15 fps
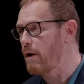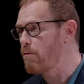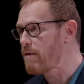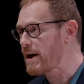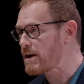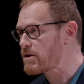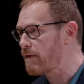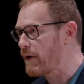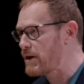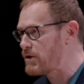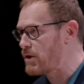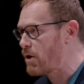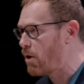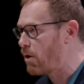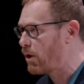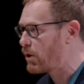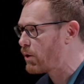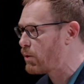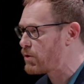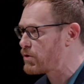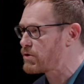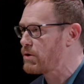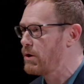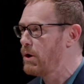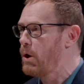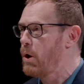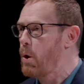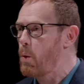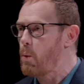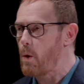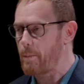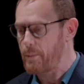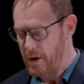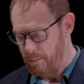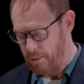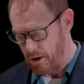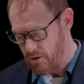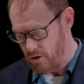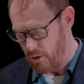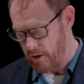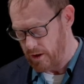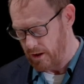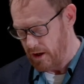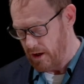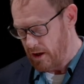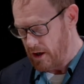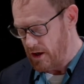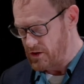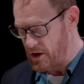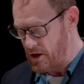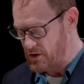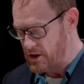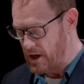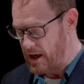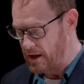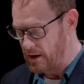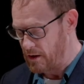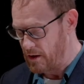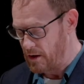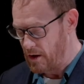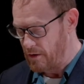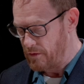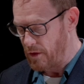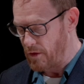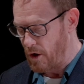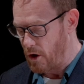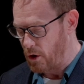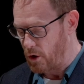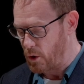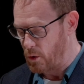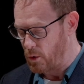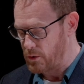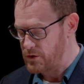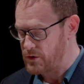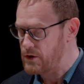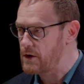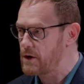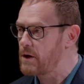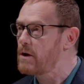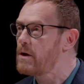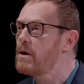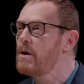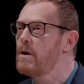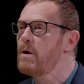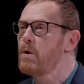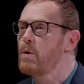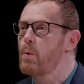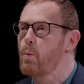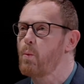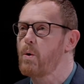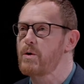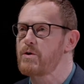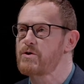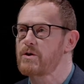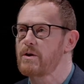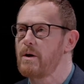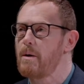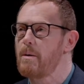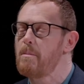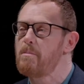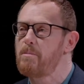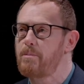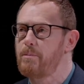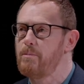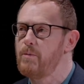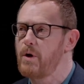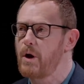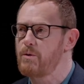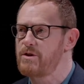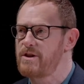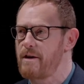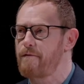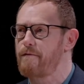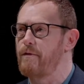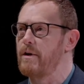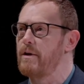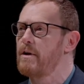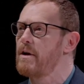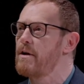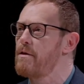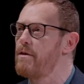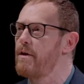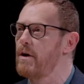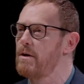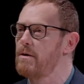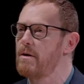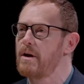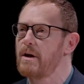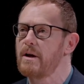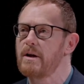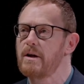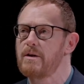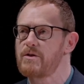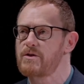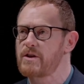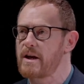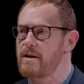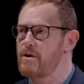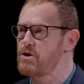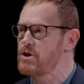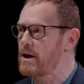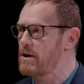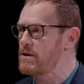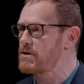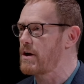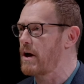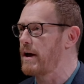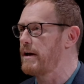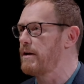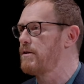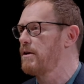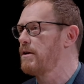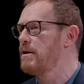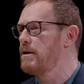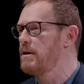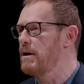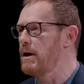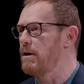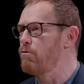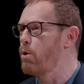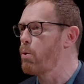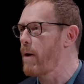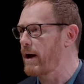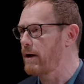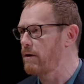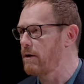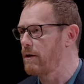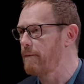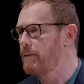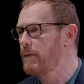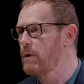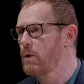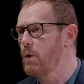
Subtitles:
Now, relativizing the Holocaust, what people are doing is they're saying that the Holocaust was no different than, say, the genocide in Rwanda